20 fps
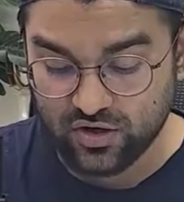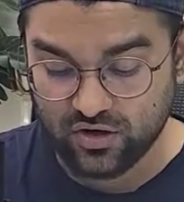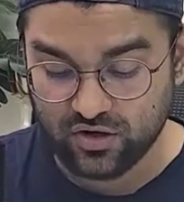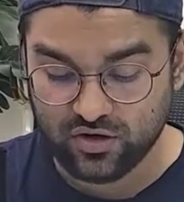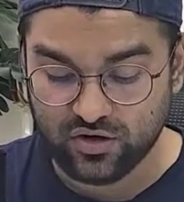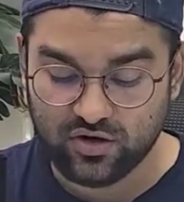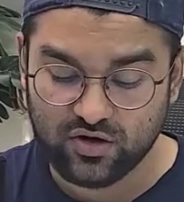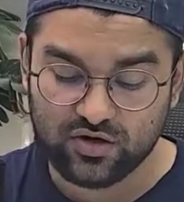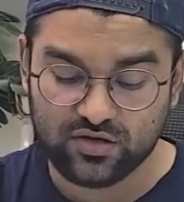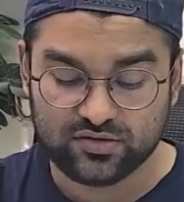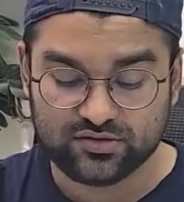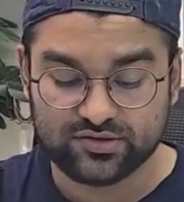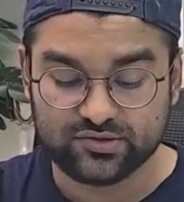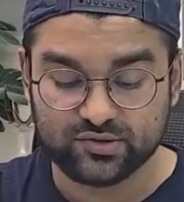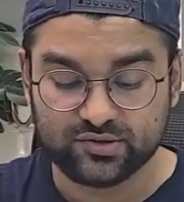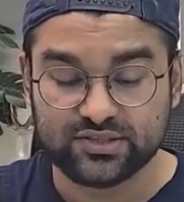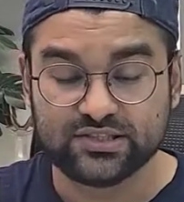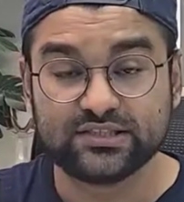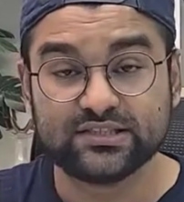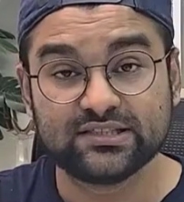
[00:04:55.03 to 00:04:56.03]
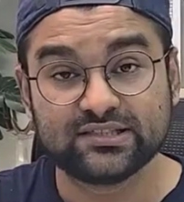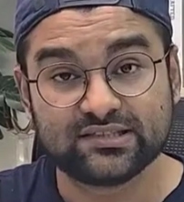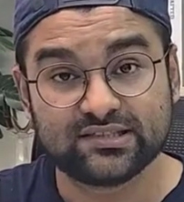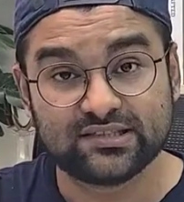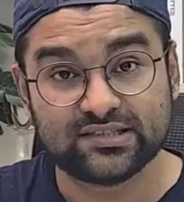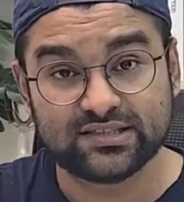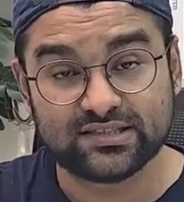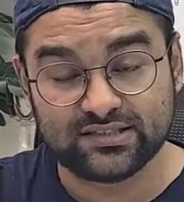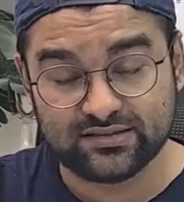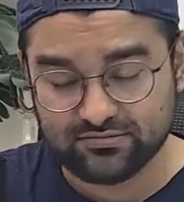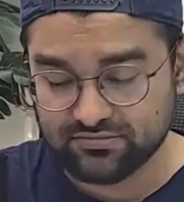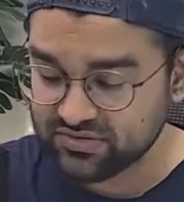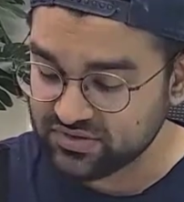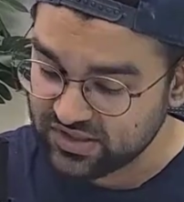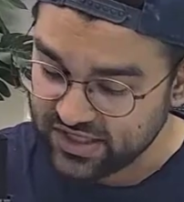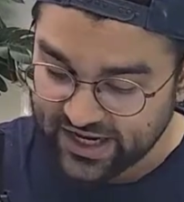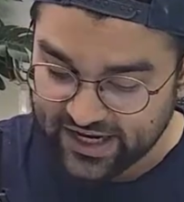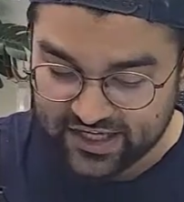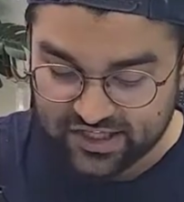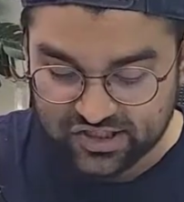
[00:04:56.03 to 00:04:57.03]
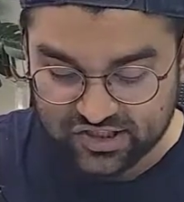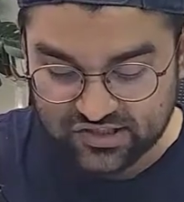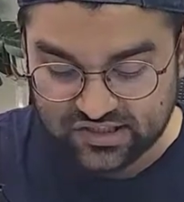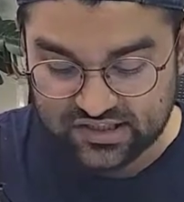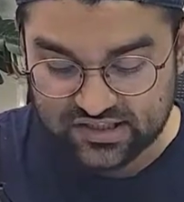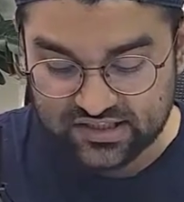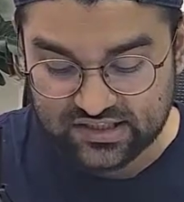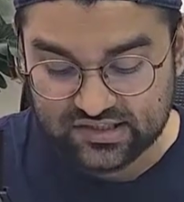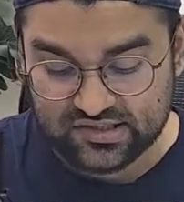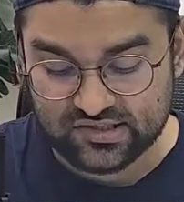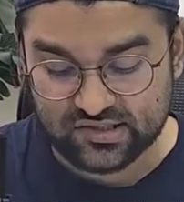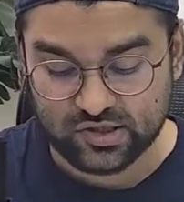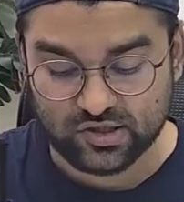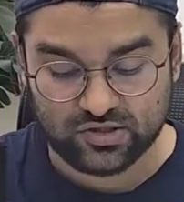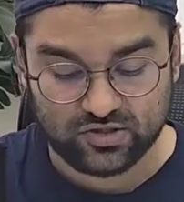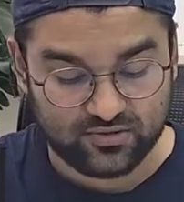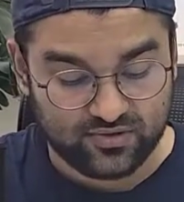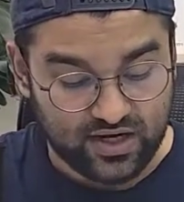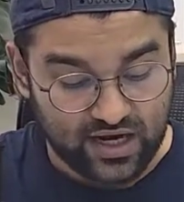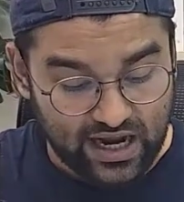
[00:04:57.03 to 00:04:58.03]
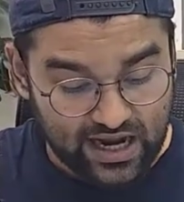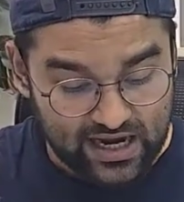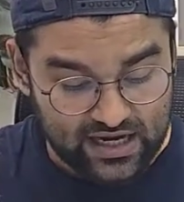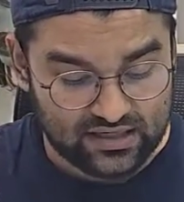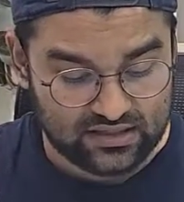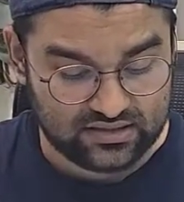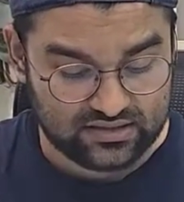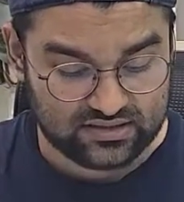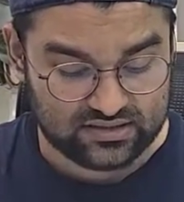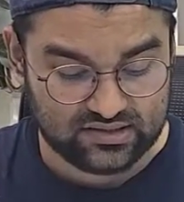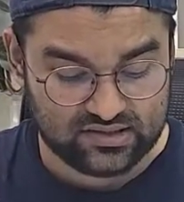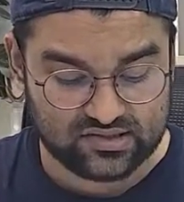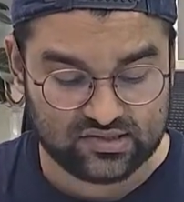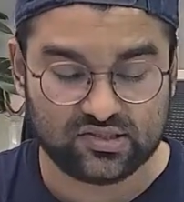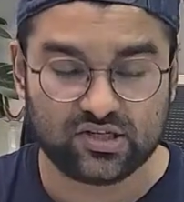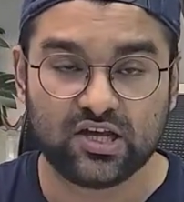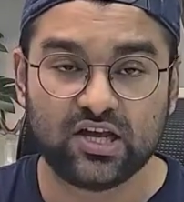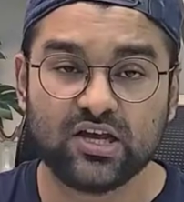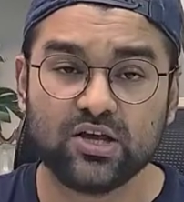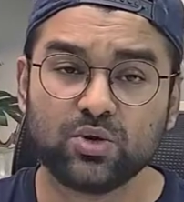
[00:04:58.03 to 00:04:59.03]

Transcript: or 20H2 or others.